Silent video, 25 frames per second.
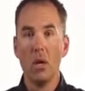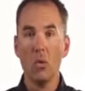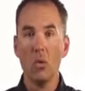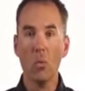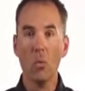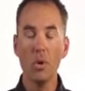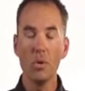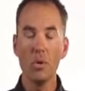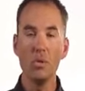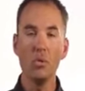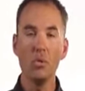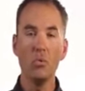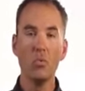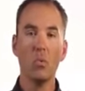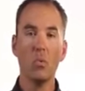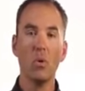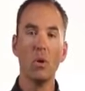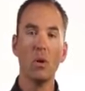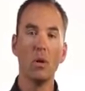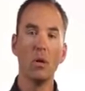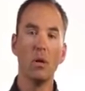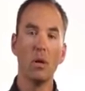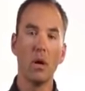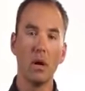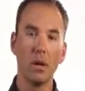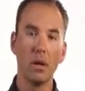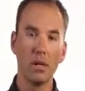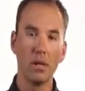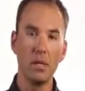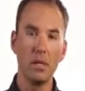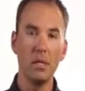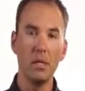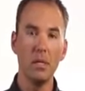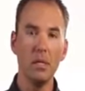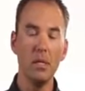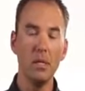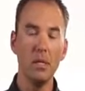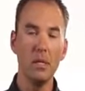What you want are
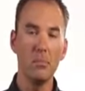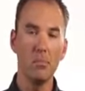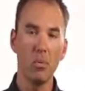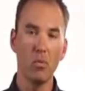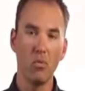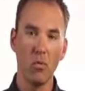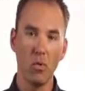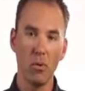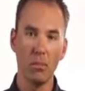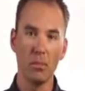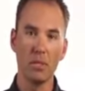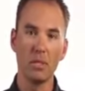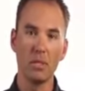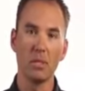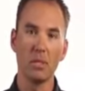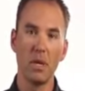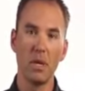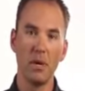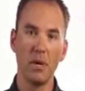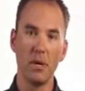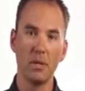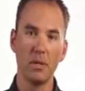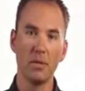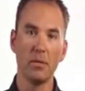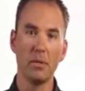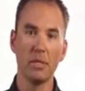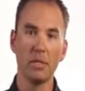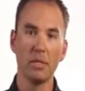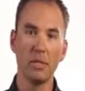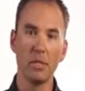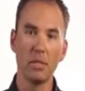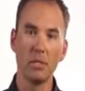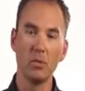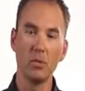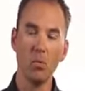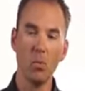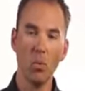key performance characteristics,